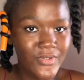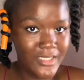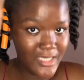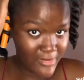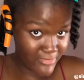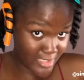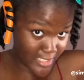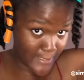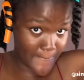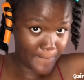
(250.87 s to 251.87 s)

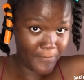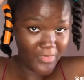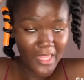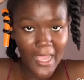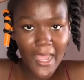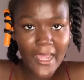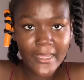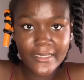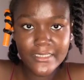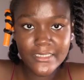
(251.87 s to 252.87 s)
lovely,
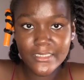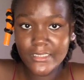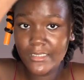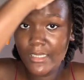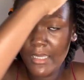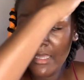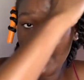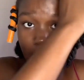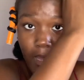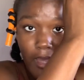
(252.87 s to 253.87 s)
and
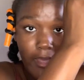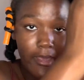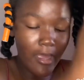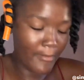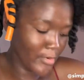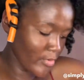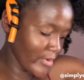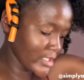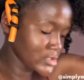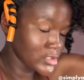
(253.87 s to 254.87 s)
I am
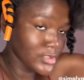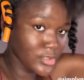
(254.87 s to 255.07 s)
going to